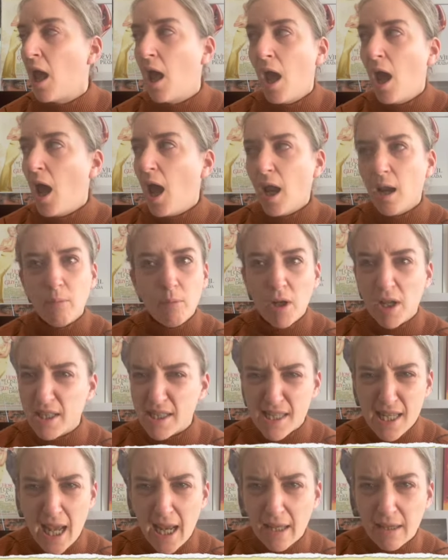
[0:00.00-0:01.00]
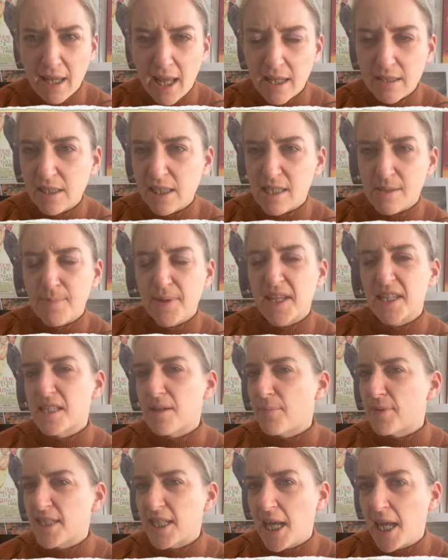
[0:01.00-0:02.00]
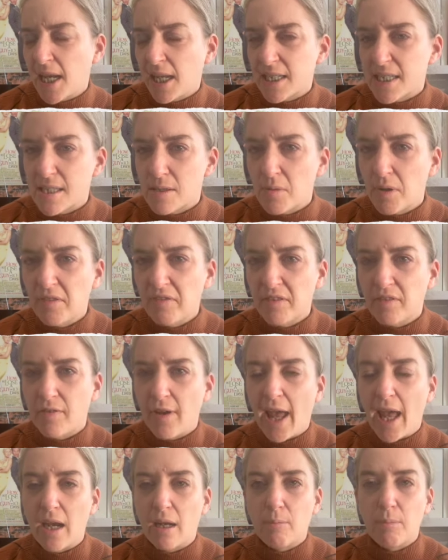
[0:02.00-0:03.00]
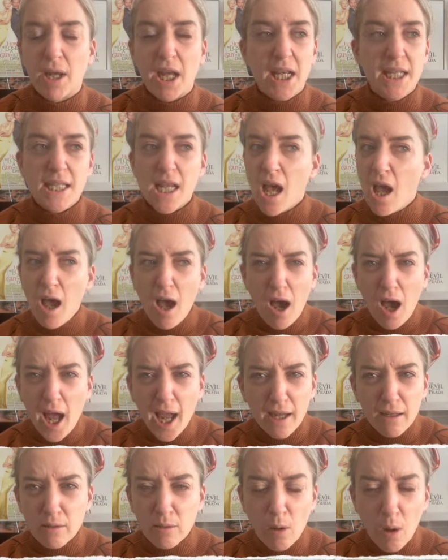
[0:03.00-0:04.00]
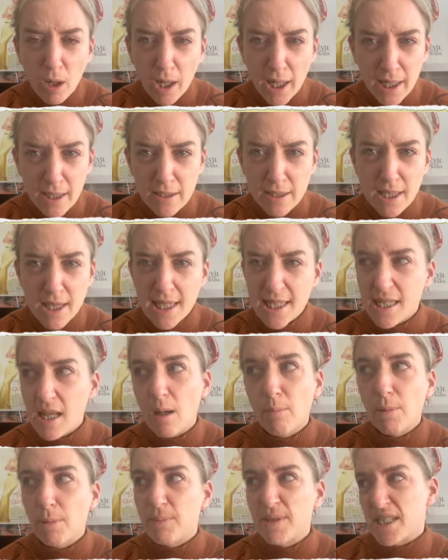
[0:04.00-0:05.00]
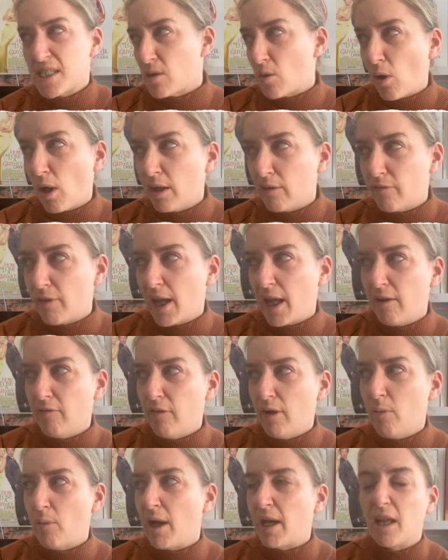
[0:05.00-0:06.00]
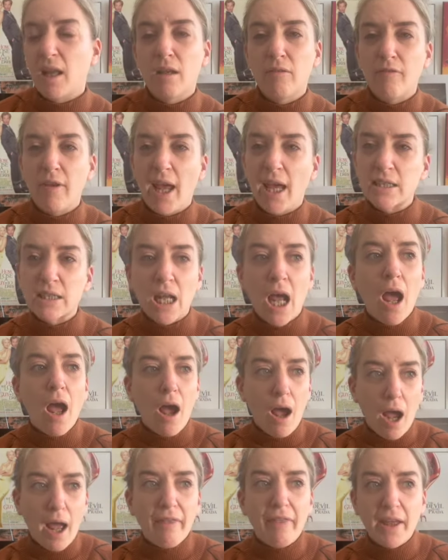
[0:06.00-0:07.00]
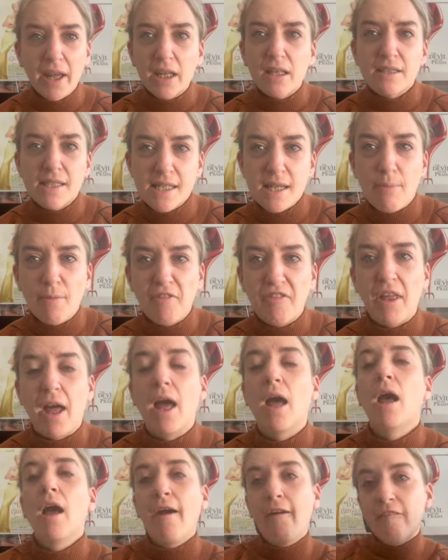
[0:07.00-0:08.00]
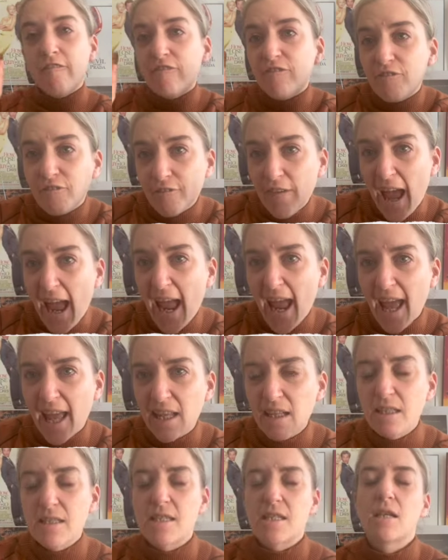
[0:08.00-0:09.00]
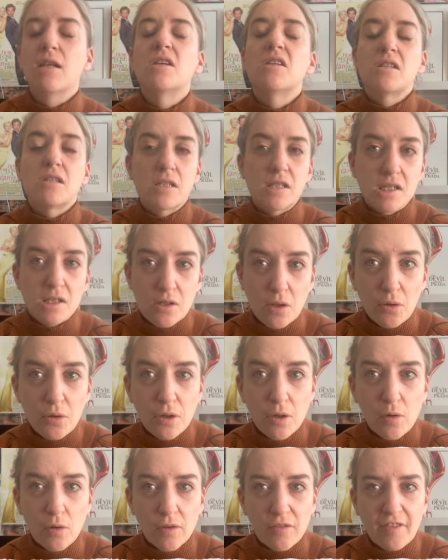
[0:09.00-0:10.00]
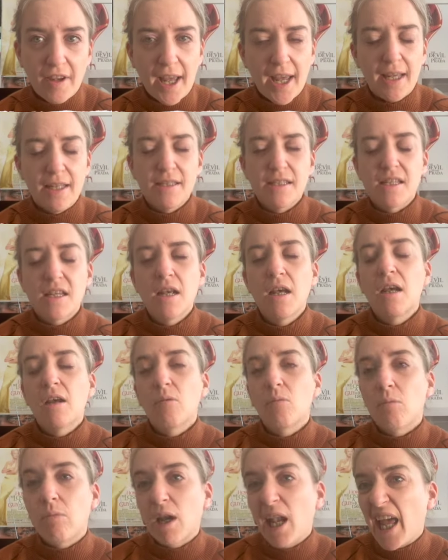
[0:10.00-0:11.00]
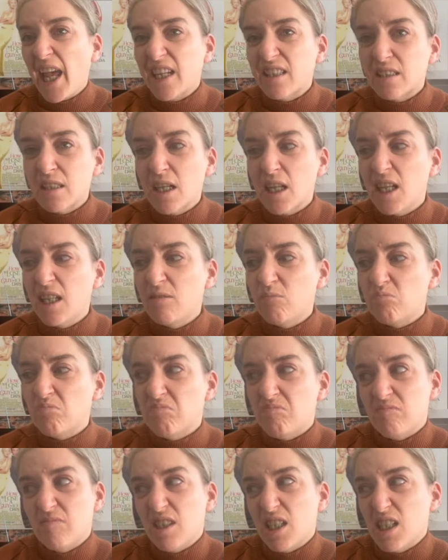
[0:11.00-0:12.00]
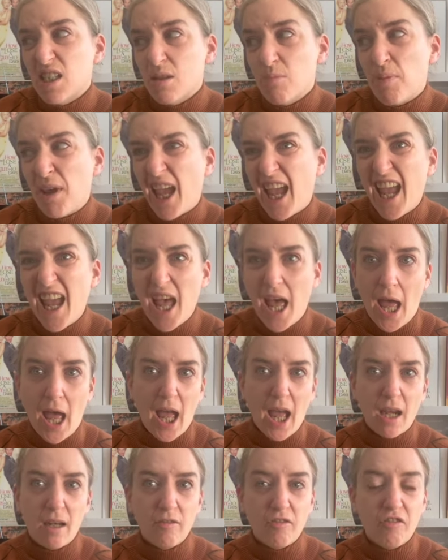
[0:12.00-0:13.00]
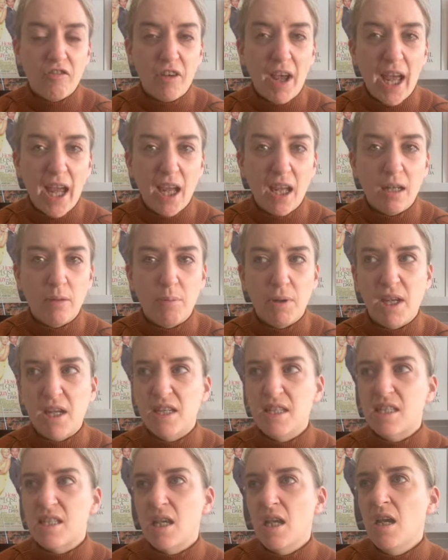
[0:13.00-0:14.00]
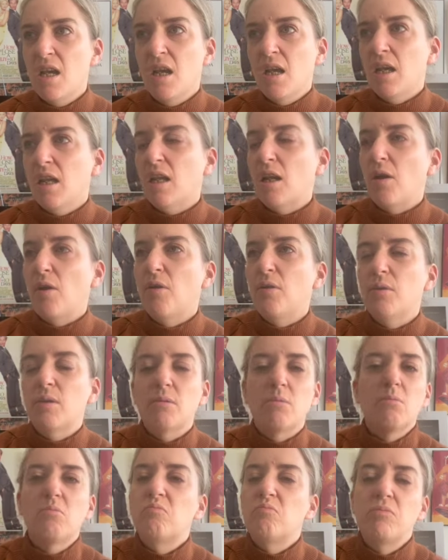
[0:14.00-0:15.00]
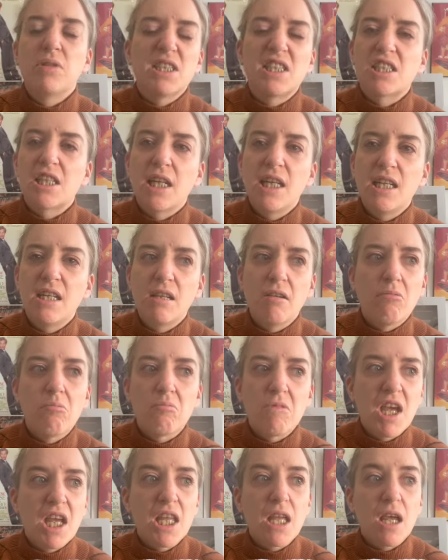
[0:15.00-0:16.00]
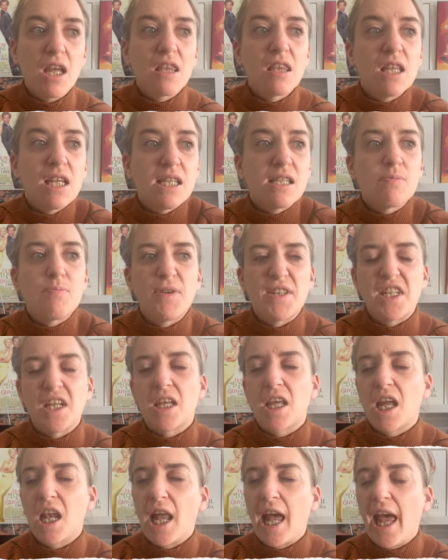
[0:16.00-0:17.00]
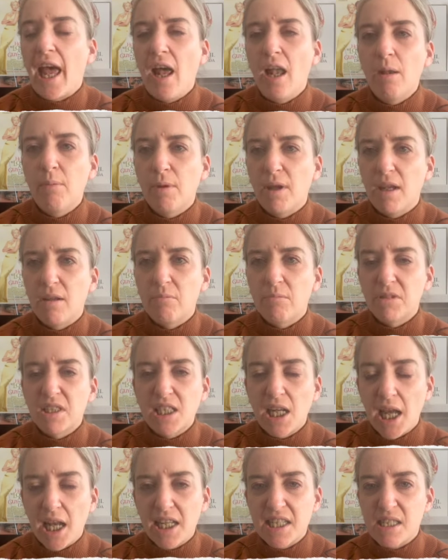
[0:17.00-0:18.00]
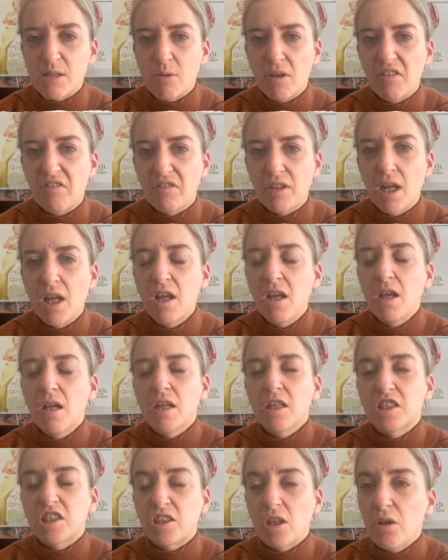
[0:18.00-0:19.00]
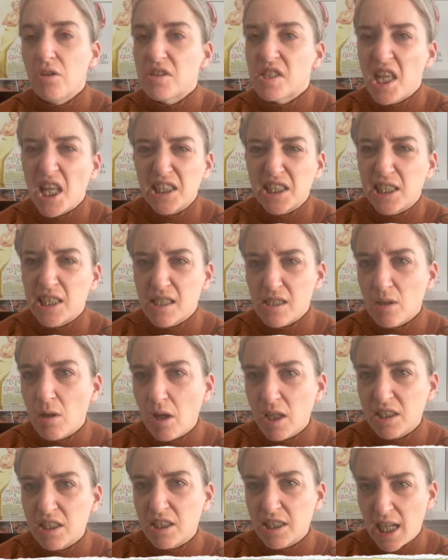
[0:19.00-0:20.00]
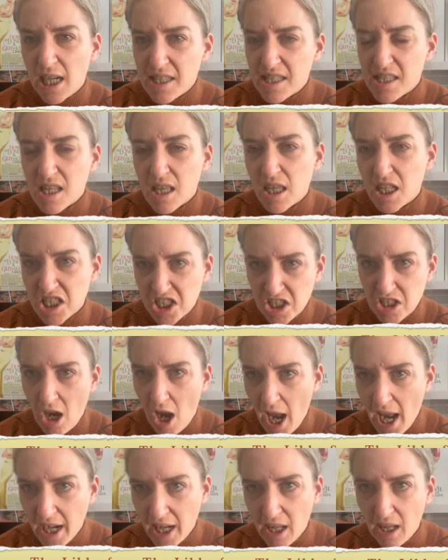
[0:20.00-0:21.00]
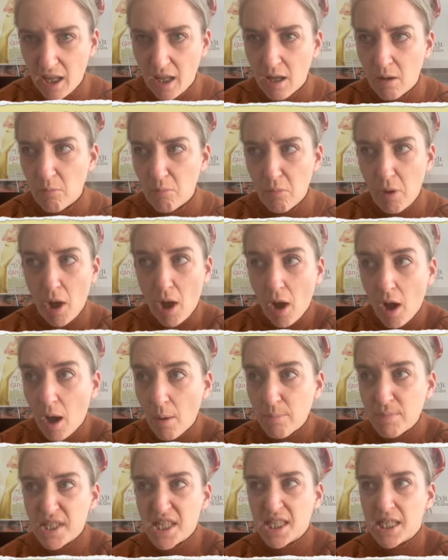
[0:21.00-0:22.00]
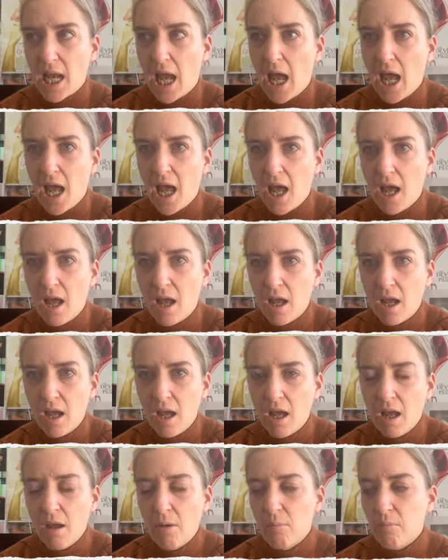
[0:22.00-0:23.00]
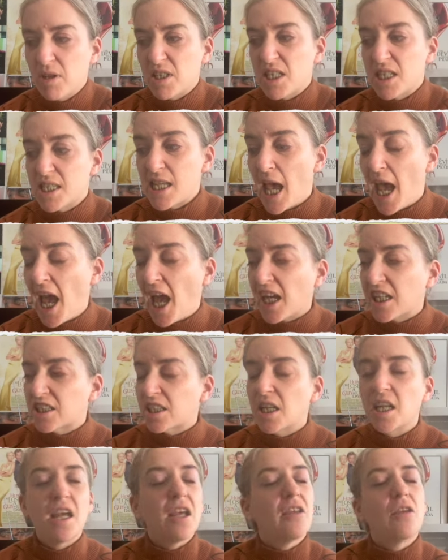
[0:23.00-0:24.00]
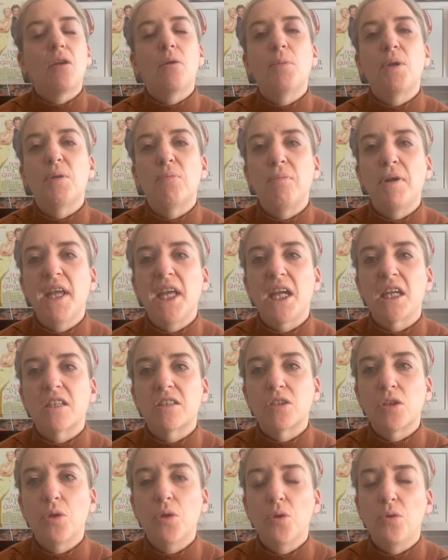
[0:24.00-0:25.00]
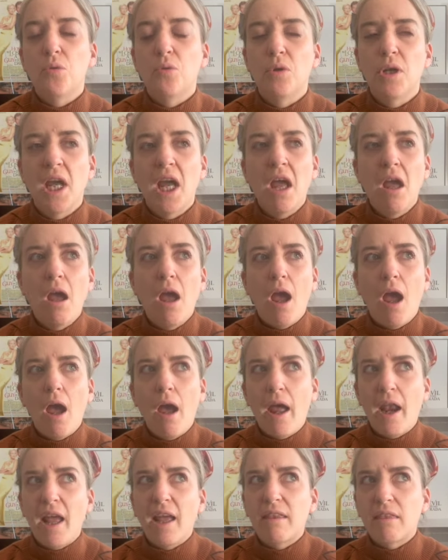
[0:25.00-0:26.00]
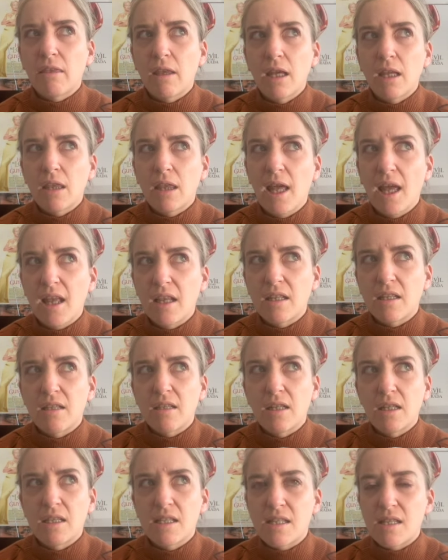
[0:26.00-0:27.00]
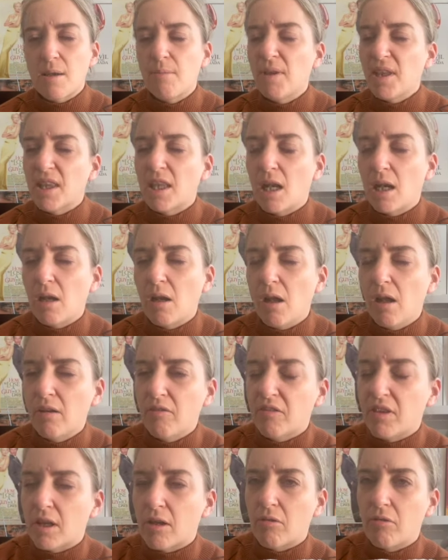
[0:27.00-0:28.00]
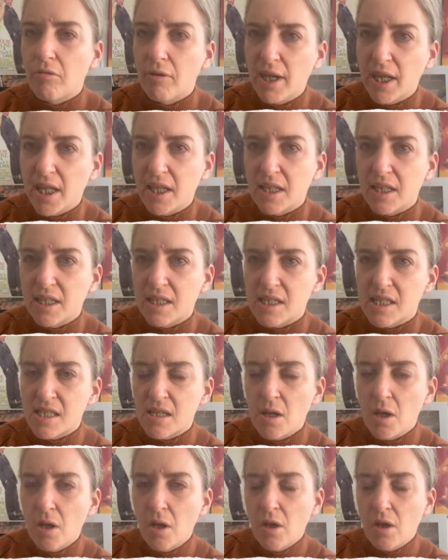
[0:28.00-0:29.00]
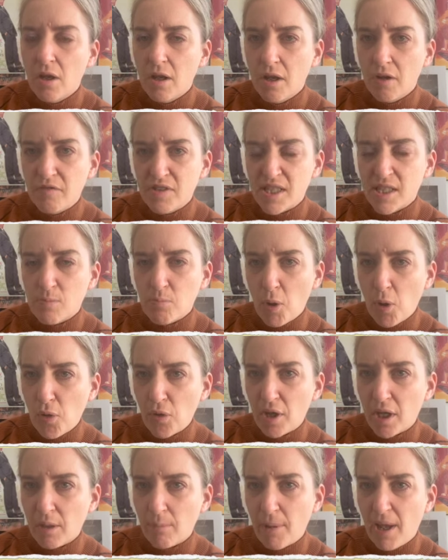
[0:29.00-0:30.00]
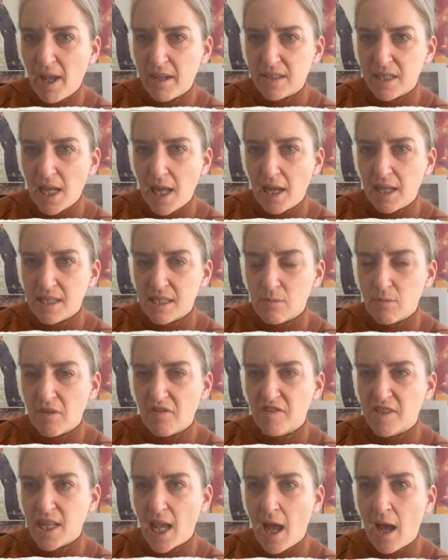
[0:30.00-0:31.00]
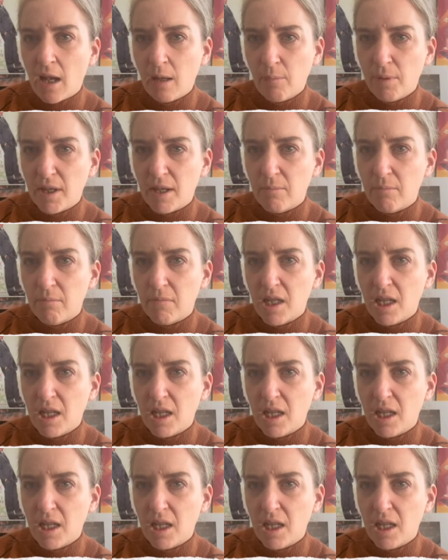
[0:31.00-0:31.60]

And I'm not saying that just because I'm a Taylor Swift fan, because I acknowledge this album is not for everyone. In fact, I think some of the fans, so-called fans, will actually disappear and fade because, she, in this particular album, Taylor Swift shows that she's not just the shiny pop star, but she's actually a human being too. And I think that is something that a lot of the critics have spoken about Taylor Swift's album